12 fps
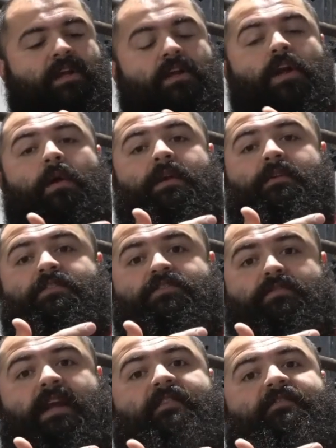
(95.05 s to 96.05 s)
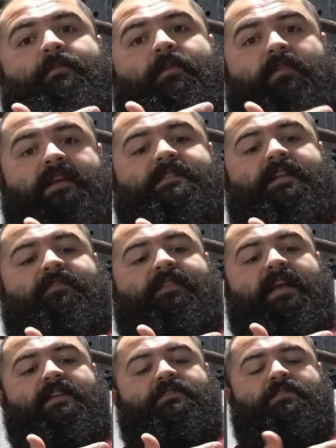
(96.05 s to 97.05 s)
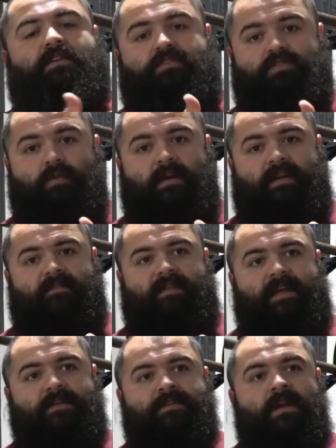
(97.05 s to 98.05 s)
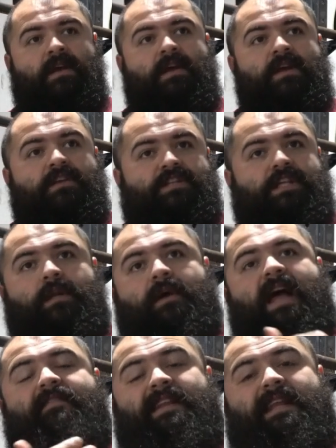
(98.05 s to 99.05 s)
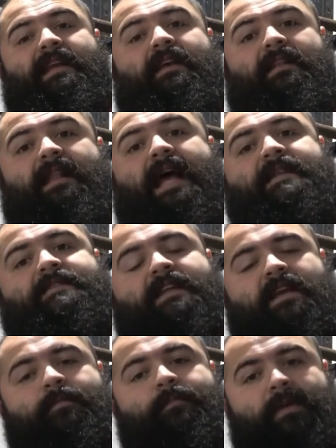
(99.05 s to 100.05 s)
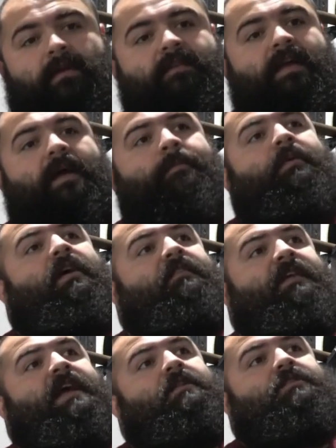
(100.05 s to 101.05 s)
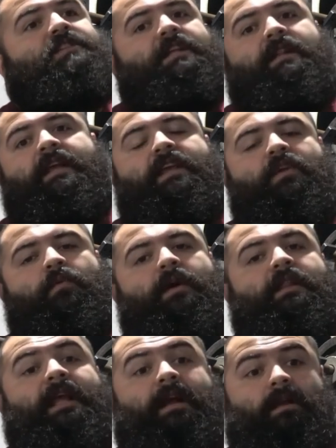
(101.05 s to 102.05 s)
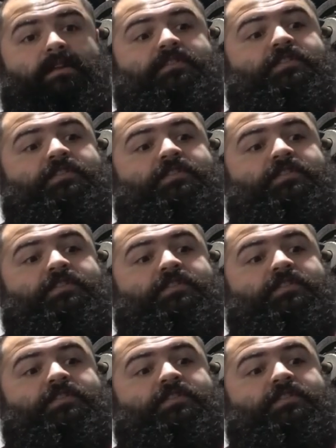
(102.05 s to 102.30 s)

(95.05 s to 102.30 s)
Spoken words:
You're going straight from a resting phase to a shortening phase. So you don't have any elastic buildup of energy like you would like on a